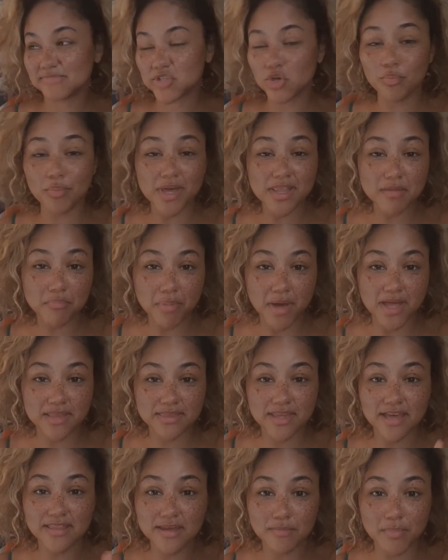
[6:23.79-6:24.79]
sopa de
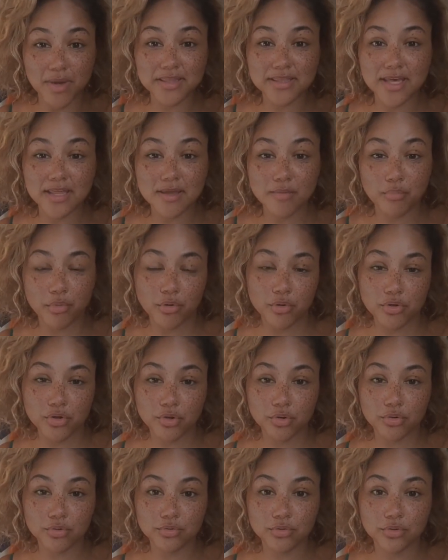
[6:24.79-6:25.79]
pata de
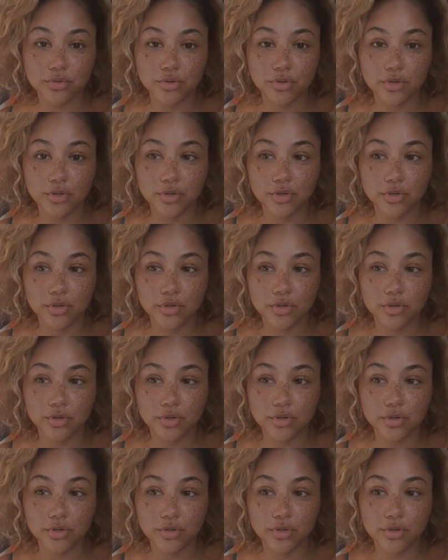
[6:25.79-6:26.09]
pollo.